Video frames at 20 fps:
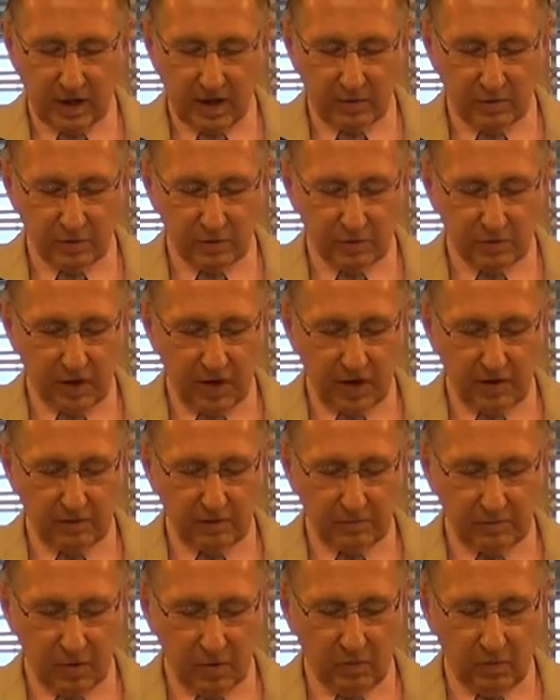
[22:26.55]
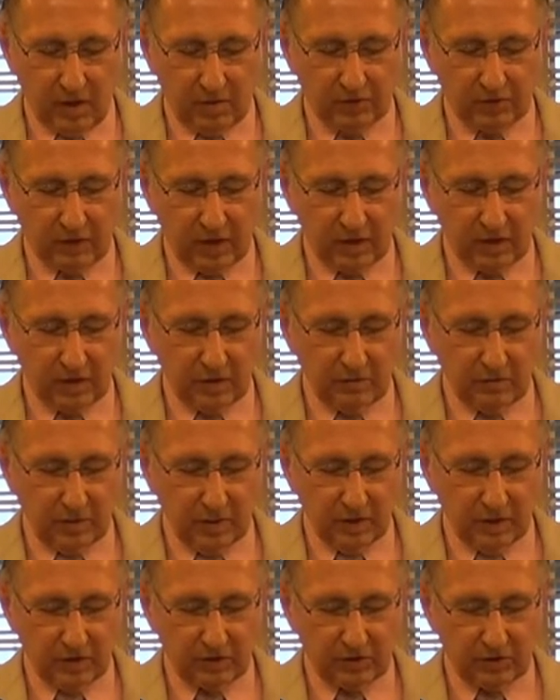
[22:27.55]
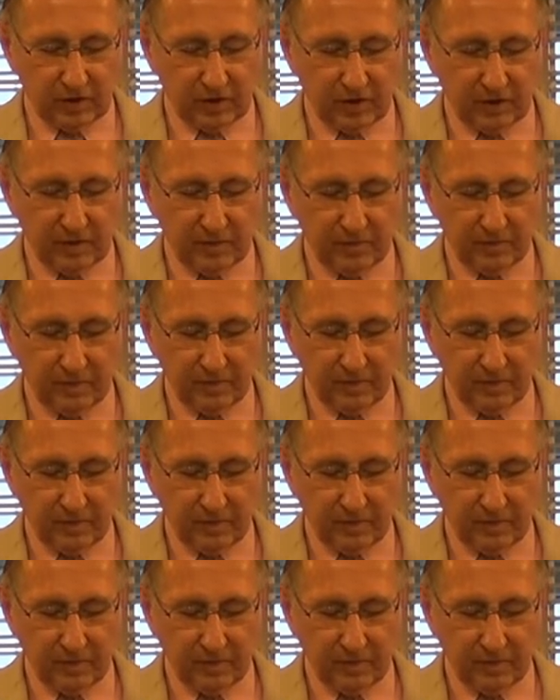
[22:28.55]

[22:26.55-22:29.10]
I was driving, my wife sat in the middle seat.